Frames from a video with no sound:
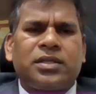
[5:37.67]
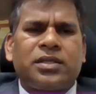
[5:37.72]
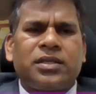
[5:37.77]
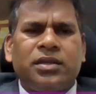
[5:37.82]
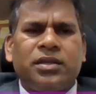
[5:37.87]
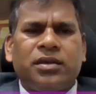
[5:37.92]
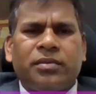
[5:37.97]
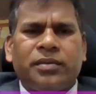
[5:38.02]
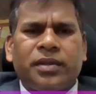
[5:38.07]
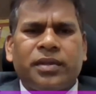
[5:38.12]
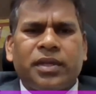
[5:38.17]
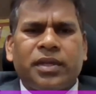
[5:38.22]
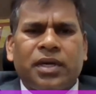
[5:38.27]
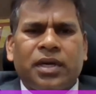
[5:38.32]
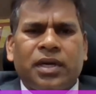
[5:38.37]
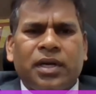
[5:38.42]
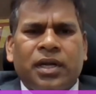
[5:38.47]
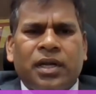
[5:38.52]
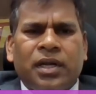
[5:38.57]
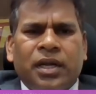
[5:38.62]
history
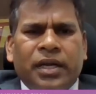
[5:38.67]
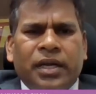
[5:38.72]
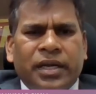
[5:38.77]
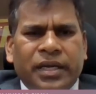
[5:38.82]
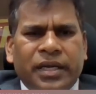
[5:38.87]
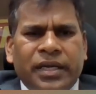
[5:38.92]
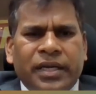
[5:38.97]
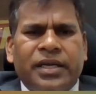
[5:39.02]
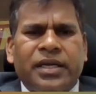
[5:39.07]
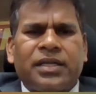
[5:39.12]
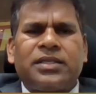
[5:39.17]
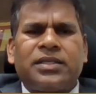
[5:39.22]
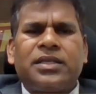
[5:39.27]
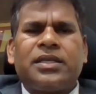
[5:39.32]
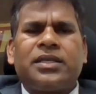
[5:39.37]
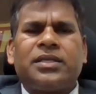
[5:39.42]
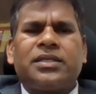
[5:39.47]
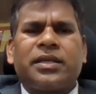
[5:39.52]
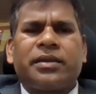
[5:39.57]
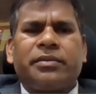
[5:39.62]
of the
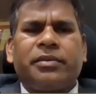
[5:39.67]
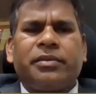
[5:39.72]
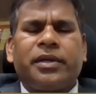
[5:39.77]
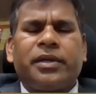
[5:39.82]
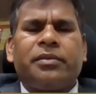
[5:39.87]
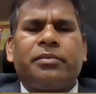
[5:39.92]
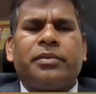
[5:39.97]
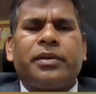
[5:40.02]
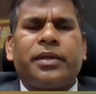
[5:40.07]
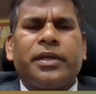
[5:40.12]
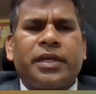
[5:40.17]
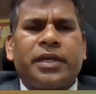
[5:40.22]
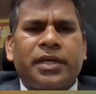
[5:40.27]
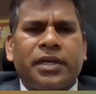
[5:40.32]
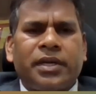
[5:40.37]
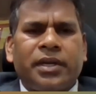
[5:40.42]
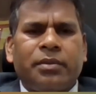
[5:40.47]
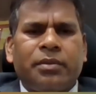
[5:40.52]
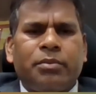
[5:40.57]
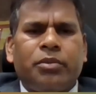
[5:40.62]
data sets
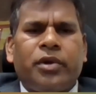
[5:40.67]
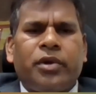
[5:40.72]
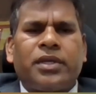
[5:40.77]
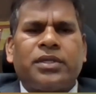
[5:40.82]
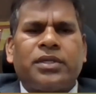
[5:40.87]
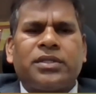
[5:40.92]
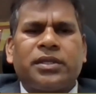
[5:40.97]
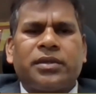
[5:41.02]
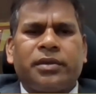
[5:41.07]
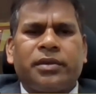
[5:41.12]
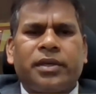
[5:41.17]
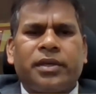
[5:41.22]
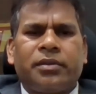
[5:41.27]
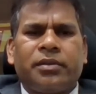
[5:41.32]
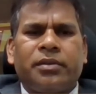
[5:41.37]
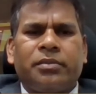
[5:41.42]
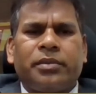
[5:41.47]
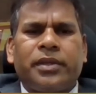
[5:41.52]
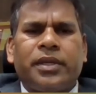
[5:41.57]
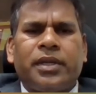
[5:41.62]
available, data points
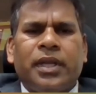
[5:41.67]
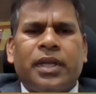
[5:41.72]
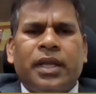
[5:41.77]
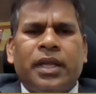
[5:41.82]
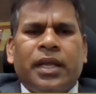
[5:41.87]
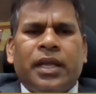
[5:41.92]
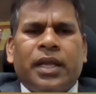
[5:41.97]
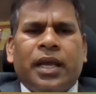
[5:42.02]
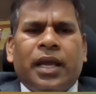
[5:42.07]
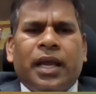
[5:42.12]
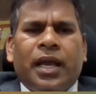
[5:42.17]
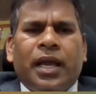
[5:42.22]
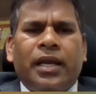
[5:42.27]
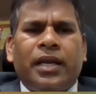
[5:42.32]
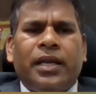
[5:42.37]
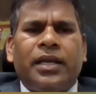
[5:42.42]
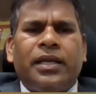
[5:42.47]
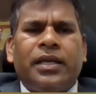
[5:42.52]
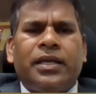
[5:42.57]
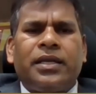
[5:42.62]
available.
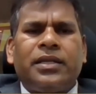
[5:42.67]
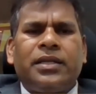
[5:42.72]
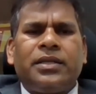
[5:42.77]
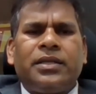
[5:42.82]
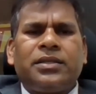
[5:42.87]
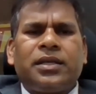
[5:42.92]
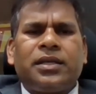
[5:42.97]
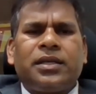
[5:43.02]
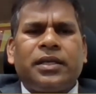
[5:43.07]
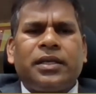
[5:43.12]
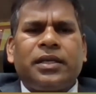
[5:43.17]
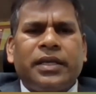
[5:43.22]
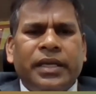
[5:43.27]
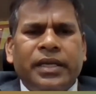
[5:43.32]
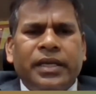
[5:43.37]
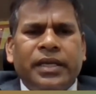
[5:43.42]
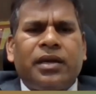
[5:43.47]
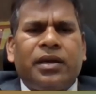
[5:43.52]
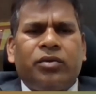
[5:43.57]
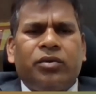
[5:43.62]
And it is
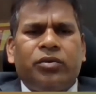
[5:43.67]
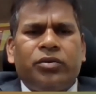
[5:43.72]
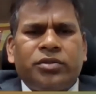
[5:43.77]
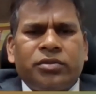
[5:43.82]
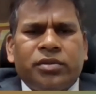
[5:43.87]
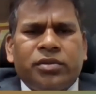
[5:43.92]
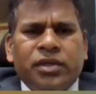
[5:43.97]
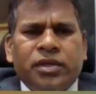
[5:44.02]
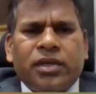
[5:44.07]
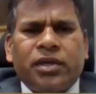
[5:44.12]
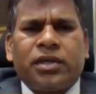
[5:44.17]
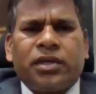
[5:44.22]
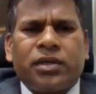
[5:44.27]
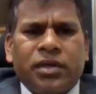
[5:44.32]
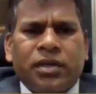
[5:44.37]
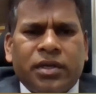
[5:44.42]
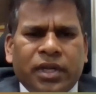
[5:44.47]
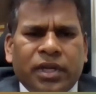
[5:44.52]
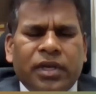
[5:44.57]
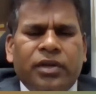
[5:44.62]
the data which
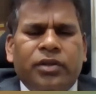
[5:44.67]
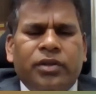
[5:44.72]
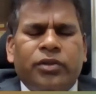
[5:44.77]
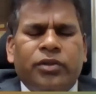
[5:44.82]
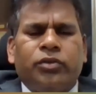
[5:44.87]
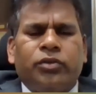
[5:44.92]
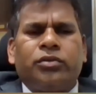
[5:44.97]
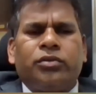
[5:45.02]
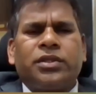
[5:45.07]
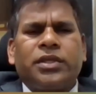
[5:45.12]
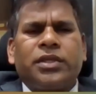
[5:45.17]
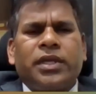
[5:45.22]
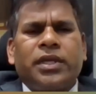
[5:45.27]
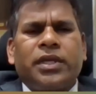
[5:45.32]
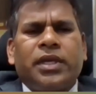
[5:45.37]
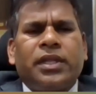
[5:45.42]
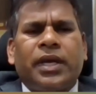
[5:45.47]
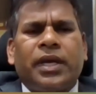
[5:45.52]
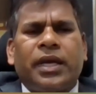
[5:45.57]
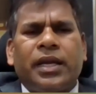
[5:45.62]
will tell
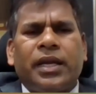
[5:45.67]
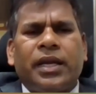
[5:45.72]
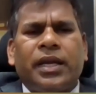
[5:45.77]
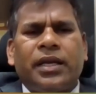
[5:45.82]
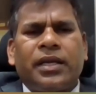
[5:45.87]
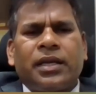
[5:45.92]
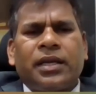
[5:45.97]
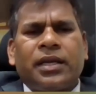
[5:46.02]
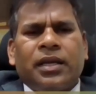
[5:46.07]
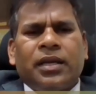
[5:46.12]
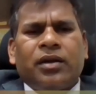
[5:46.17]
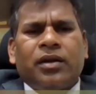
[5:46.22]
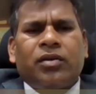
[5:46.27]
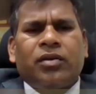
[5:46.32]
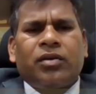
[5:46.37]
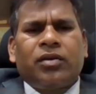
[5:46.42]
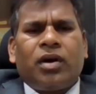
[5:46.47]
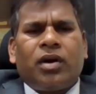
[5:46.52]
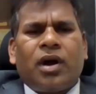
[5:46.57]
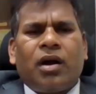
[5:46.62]
you, saying that,
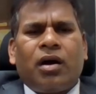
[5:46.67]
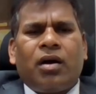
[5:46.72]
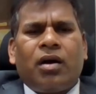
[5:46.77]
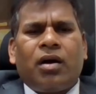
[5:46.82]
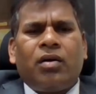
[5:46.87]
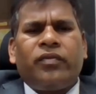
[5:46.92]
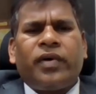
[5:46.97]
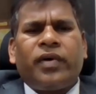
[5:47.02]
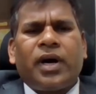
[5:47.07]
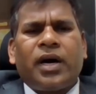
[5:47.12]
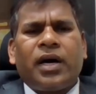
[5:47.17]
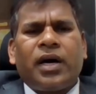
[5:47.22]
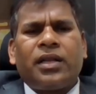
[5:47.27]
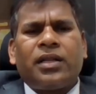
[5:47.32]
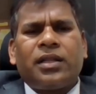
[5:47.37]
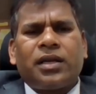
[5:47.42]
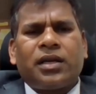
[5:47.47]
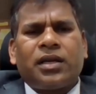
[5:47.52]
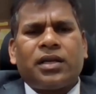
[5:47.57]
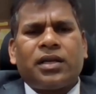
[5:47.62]
you know, how
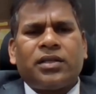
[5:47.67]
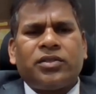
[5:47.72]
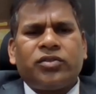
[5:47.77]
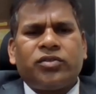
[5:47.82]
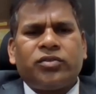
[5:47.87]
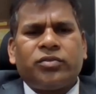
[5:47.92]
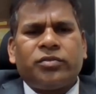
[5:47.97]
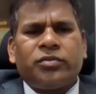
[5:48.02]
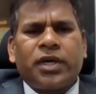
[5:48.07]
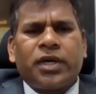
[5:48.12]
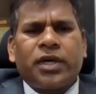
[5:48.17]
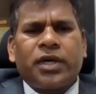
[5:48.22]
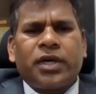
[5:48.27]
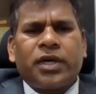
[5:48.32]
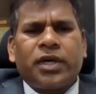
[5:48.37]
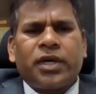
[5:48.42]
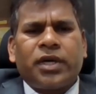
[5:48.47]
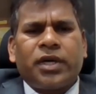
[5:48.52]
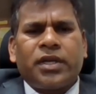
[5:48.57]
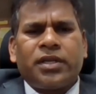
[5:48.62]
far the
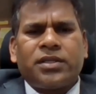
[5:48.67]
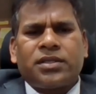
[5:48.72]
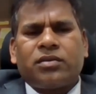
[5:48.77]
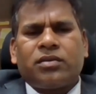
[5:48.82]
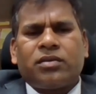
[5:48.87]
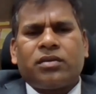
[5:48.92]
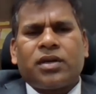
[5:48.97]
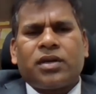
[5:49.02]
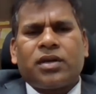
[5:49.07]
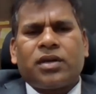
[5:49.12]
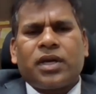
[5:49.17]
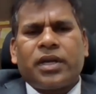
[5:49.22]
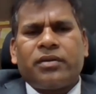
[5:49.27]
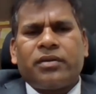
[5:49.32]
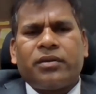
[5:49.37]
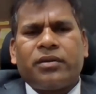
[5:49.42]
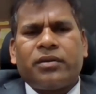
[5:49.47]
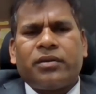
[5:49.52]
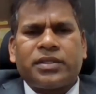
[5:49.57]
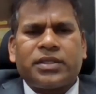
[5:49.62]
consumer is, you know,
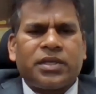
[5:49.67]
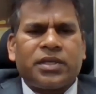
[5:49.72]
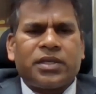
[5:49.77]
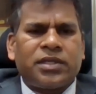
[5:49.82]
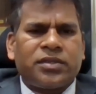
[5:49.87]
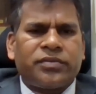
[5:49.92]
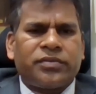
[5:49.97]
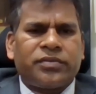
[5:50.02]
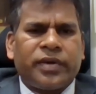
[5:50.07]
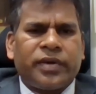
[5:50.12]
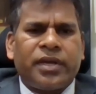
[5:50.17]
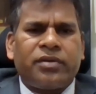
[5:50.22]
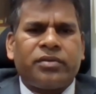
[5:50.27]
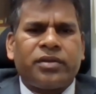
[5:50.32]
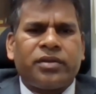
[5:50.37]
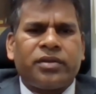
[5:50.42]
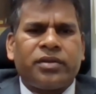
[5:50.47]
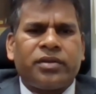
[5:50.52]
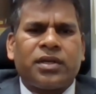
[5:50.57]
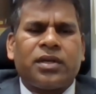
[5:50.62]
kind of
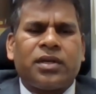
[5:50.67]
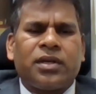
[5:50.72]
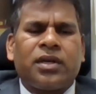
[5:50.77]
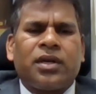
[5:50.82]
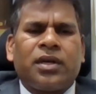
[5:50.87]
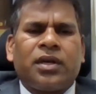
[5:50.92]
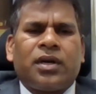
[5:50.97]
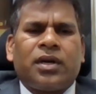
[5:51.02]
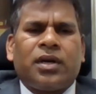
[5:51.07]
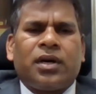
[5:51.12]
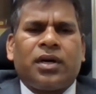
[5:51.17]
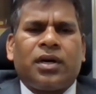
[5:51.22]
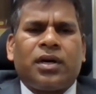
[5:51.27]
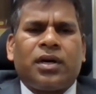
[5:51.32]
satisfied with the